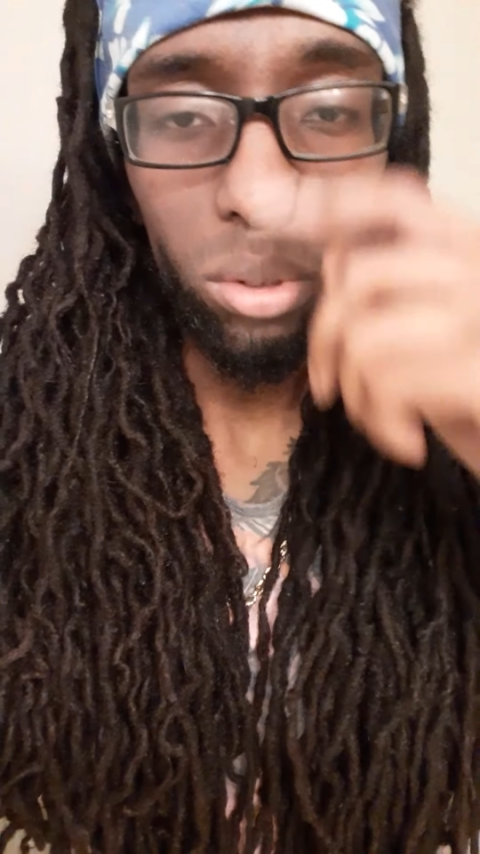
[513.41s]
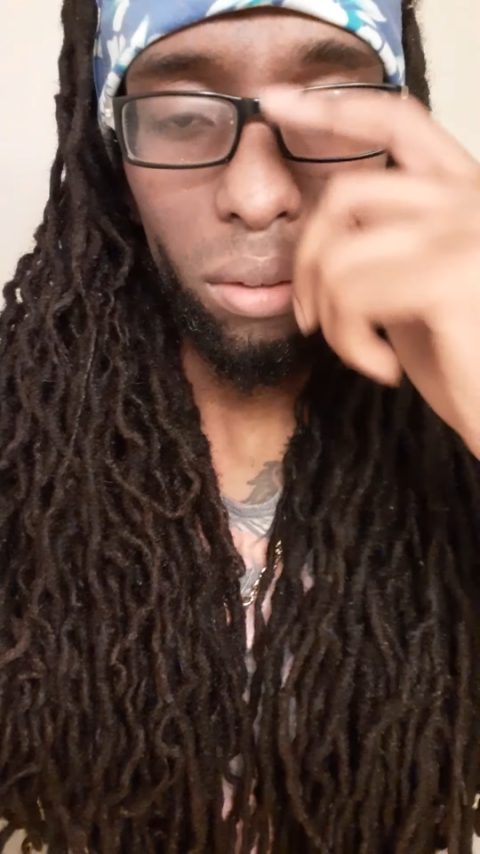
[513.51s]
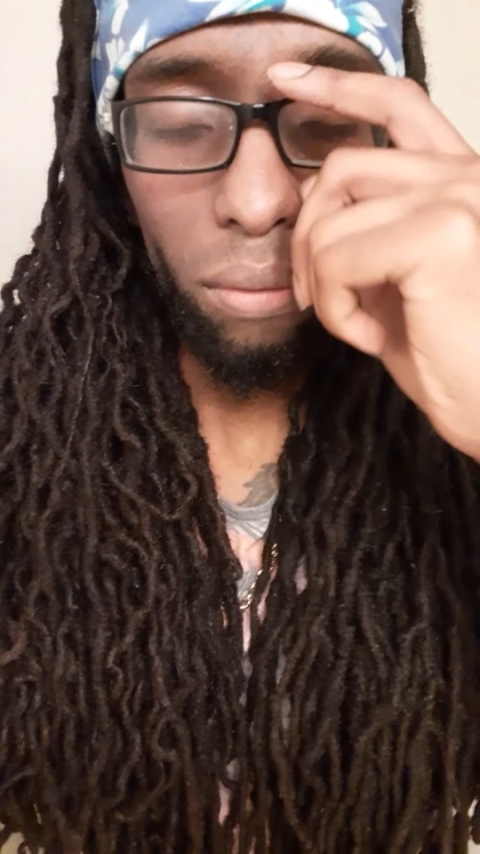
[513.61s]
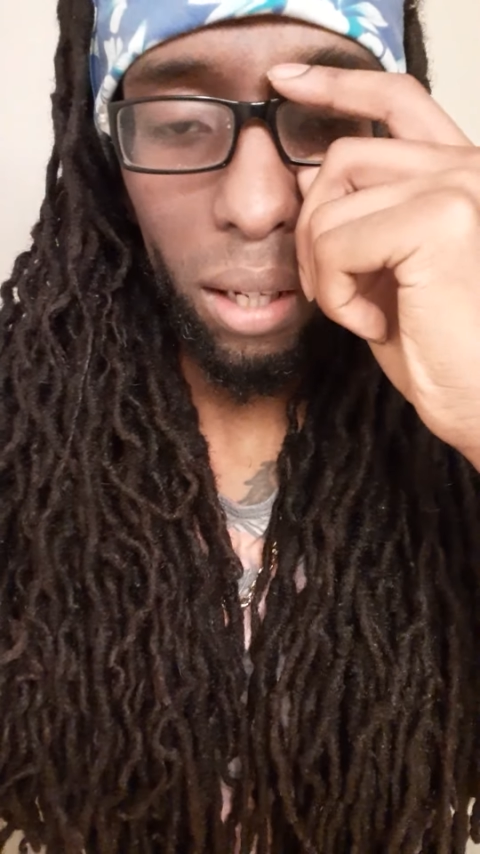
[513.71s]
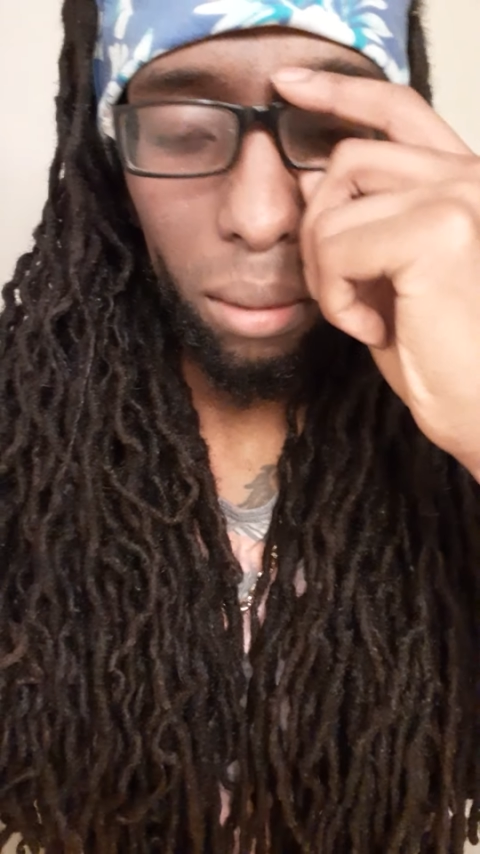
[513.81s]

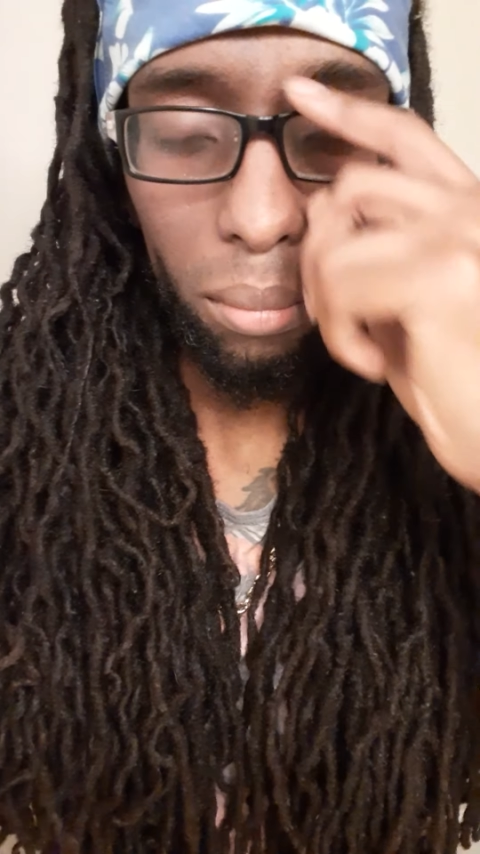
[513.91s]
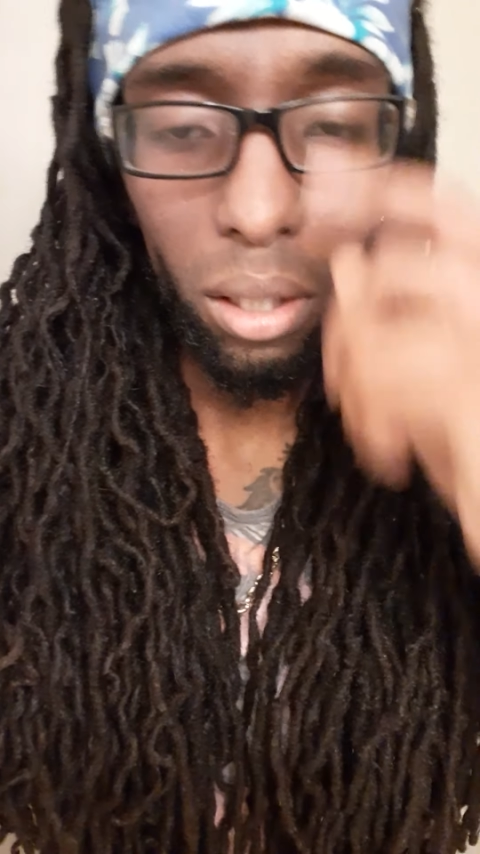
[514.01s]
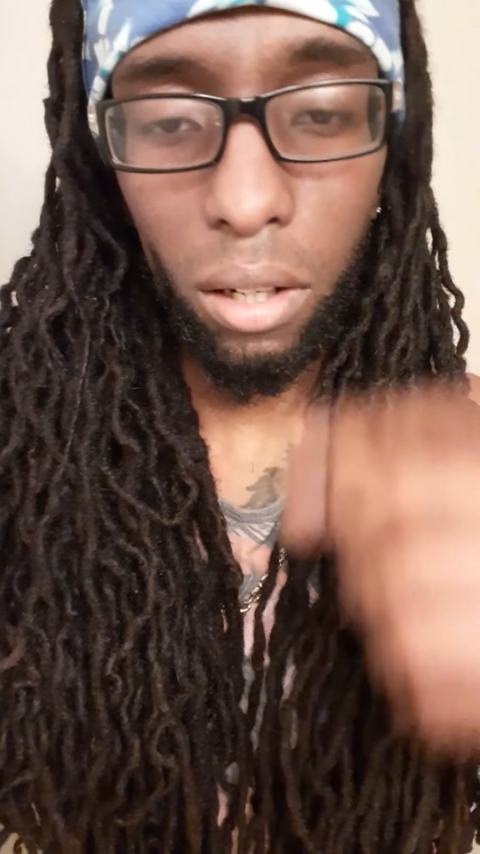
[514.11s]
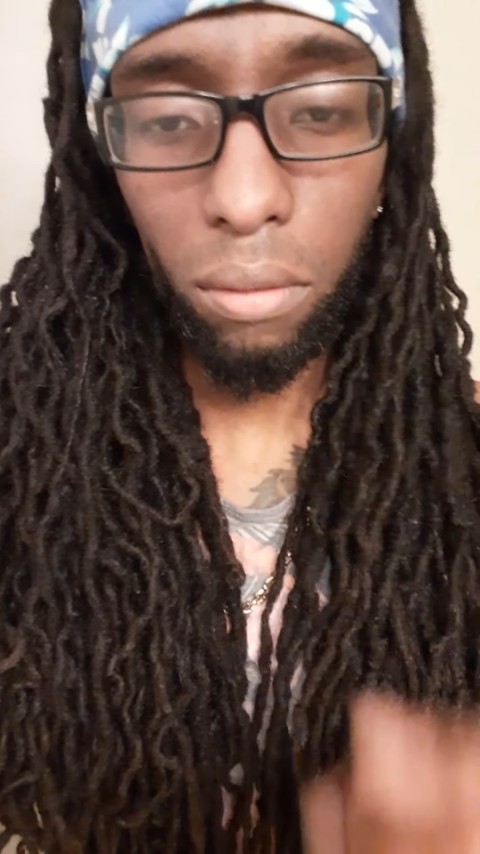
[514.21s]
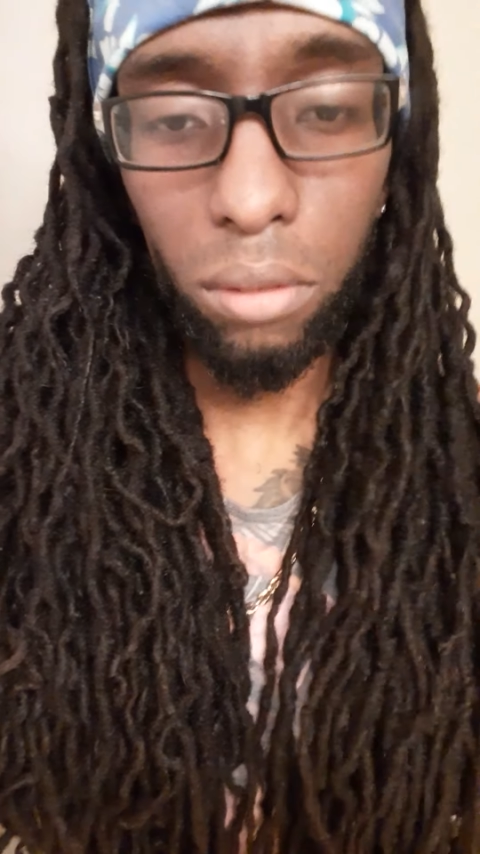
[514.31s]

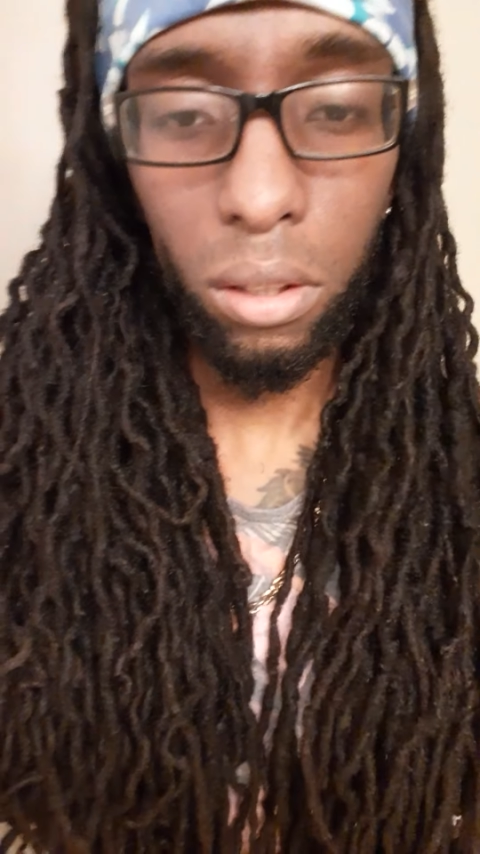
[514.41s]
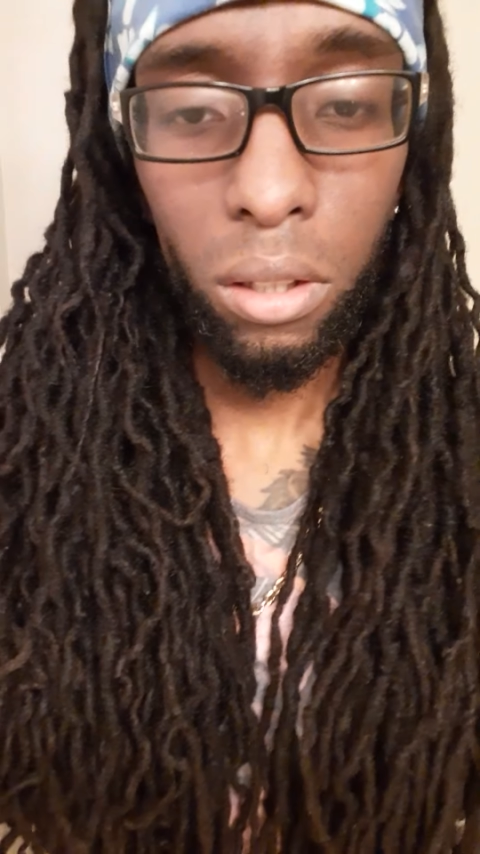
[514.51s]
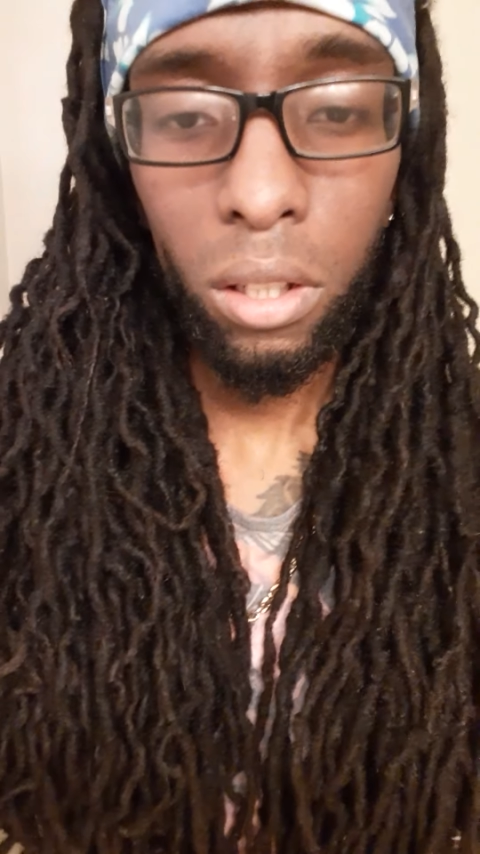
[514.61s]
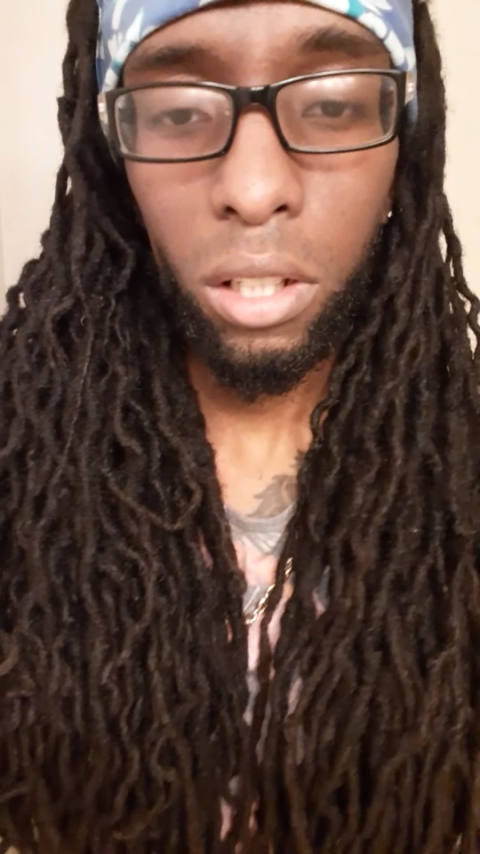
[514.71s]
development of it.